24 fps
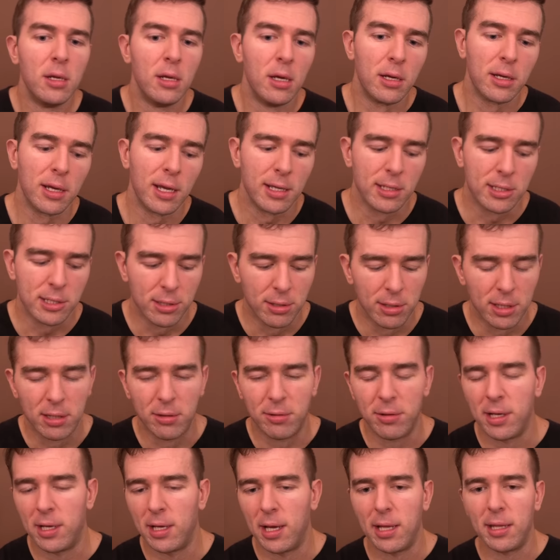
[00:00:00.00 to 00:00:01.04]
Okay, so
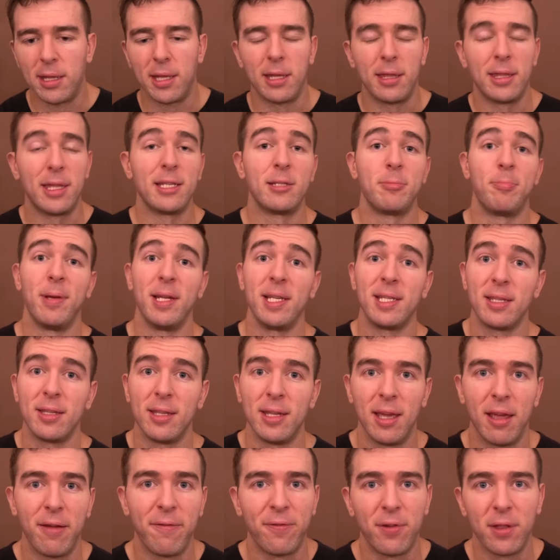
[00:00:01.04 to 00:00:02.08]
anyway, I think that's
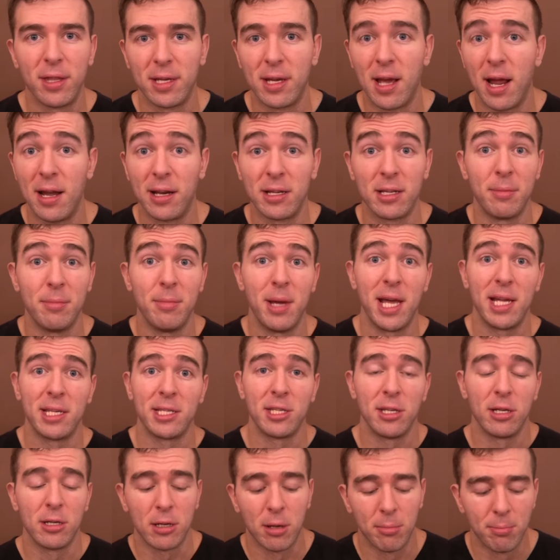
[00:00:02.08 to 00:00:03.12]
basically it for the
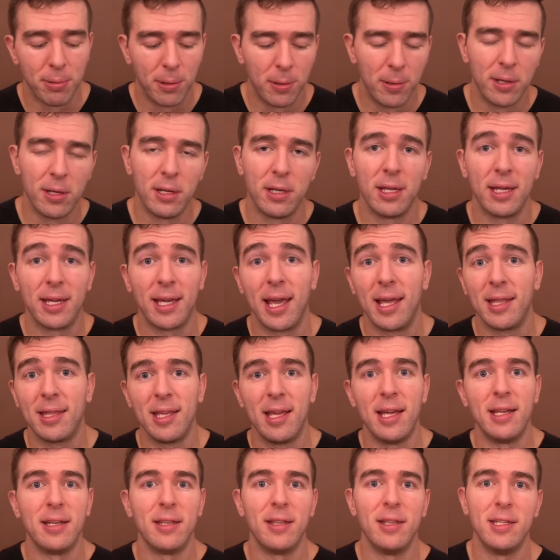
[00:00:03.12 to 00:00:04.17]
gynecomastia component. And like, at
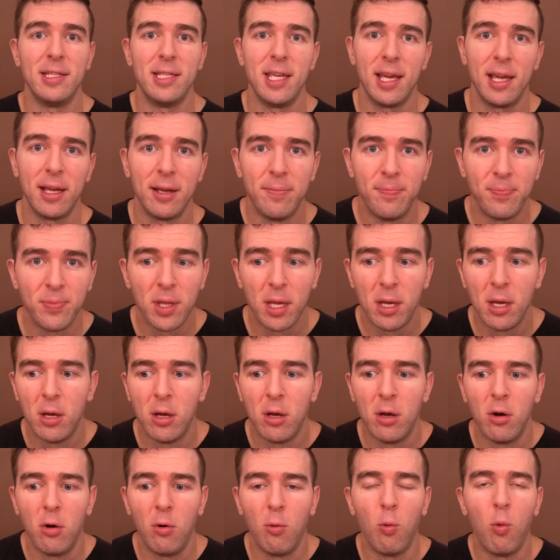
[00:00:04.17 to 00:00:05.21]
the end of the day,
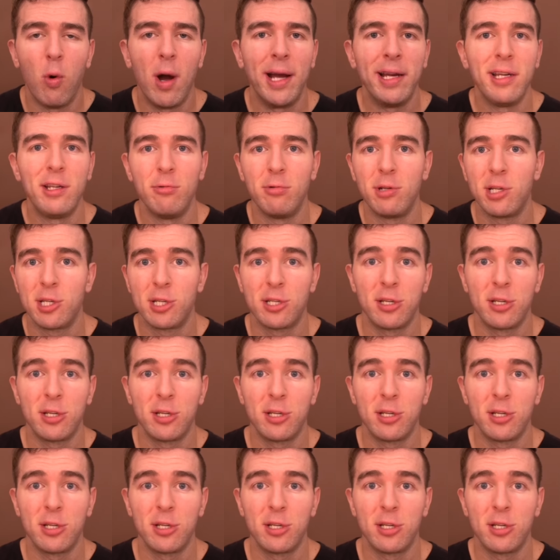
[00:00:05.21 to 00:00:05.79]
why are they